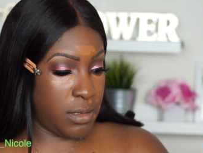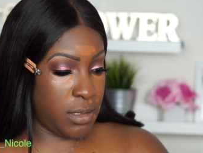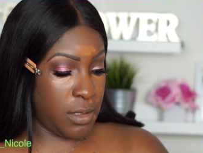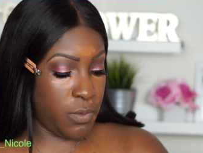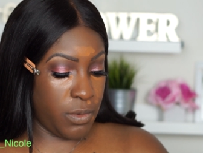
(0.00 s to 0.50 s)

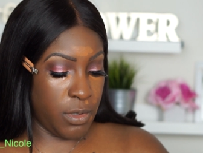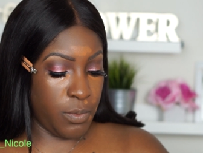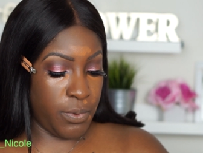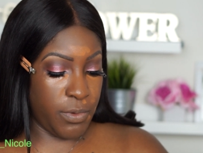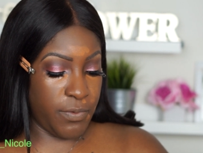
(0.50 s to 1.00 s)
not
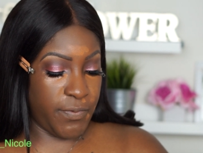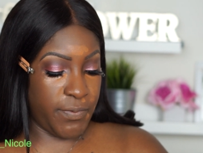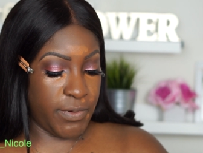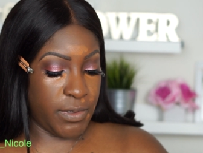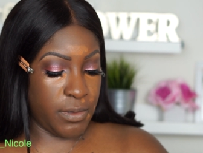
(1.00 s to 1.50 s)

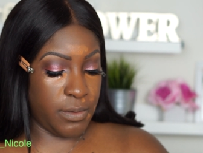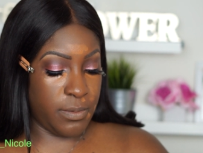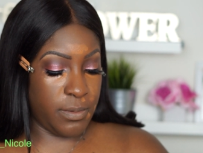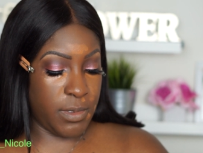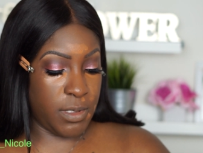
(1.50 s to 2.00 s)
waterproof, so
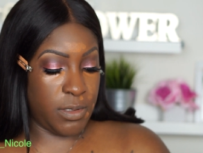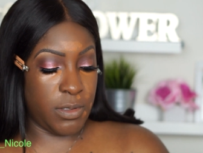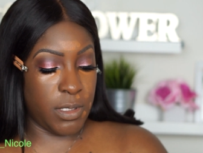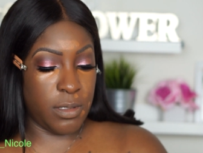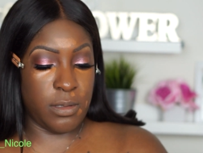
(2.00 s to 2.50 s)
let's
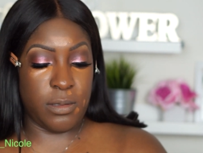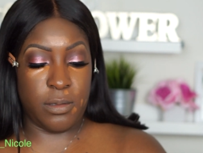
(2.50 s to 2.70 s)
try to,